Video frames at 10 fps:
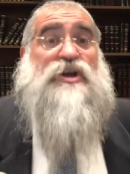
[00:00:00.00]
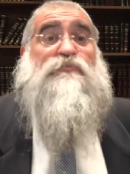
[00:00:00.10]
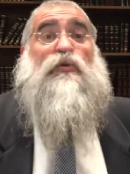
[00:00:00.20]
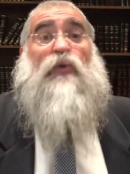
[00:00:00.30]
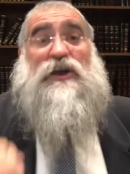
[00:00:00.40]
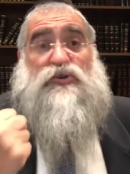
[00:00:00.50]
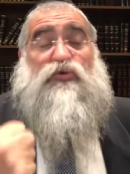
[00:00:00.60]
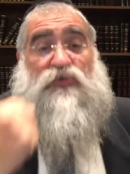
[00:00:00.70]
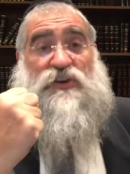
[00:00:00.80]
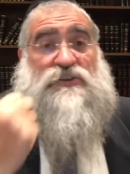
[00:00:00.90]
But when you
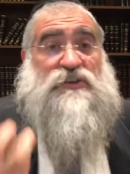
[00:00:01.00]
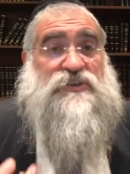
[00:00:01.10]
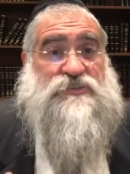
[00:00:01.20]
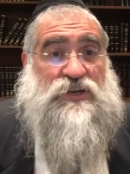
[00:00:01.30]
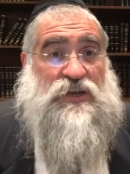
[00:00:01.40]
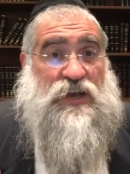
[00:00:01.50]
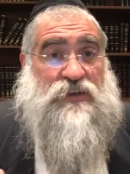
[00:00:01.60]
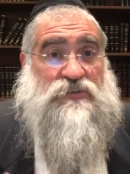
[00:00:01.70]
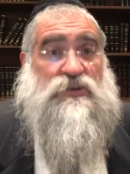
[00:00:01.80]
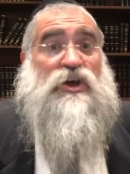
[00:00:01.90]
feel a
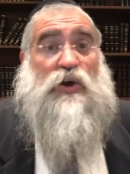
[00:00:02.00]
disconnect,